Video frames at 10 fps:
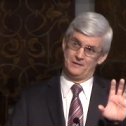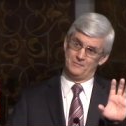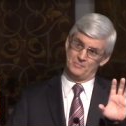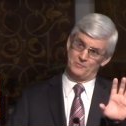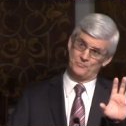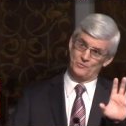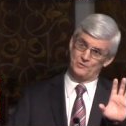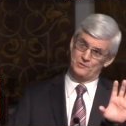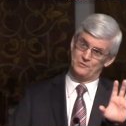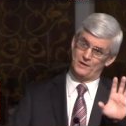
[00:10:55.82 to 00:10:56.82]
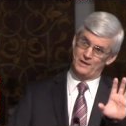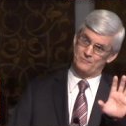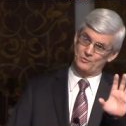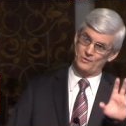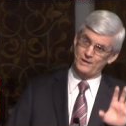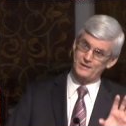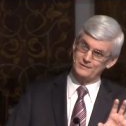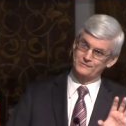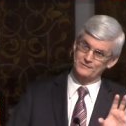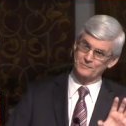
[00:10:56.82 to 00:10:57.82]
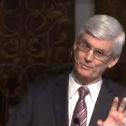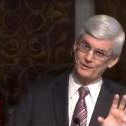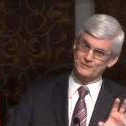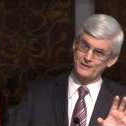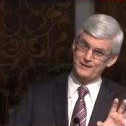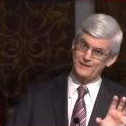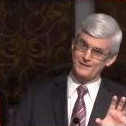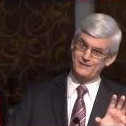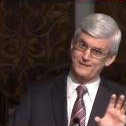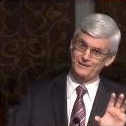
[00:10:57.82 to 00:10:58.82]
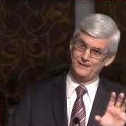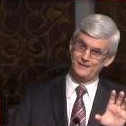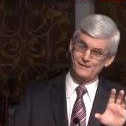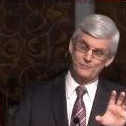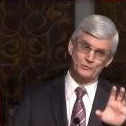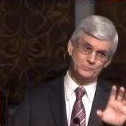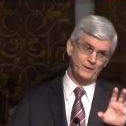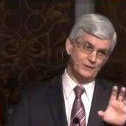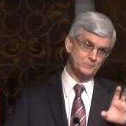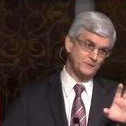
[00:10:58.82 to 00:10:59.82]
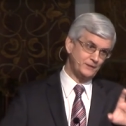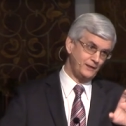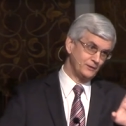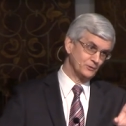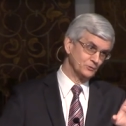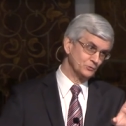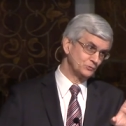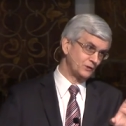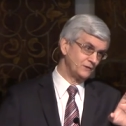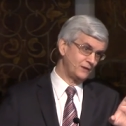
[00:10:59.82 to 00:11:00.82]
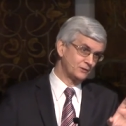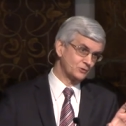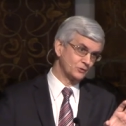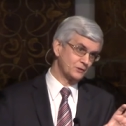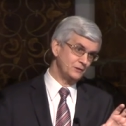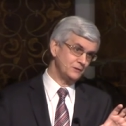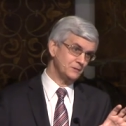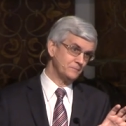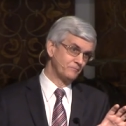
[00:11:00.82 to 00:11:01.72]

before you have grace and partake of those mashed potatoes and that turkey,